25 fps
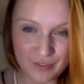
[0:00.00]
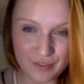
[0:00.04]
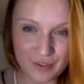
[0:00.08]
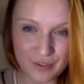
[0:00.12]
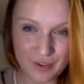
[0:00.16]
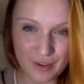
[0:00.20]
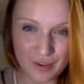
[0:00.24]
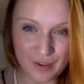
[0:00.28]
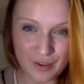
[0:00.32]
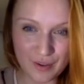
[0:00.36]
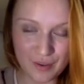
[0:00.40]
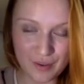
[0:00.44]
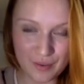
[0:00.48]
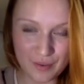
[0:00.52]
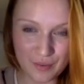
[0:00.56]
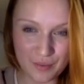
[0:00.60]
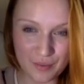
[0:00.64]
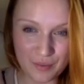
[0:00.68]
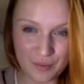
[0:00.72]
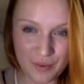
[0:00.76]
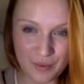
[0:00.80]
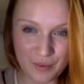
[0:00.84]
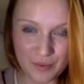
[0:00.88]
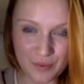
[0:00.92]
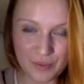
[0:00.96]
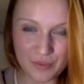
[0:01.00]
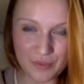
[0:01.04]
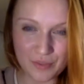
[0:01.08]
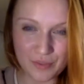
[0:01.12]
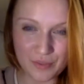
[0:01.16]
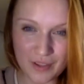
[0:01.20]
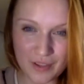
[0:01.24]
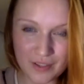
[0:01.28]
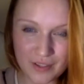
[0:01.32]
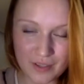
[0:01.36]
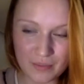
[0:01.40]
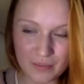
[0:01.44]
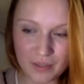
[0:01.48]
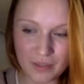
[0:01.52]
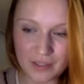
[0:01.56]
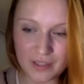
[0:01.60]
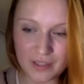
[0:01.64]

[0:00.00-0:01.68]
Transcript: It was the first time I'd done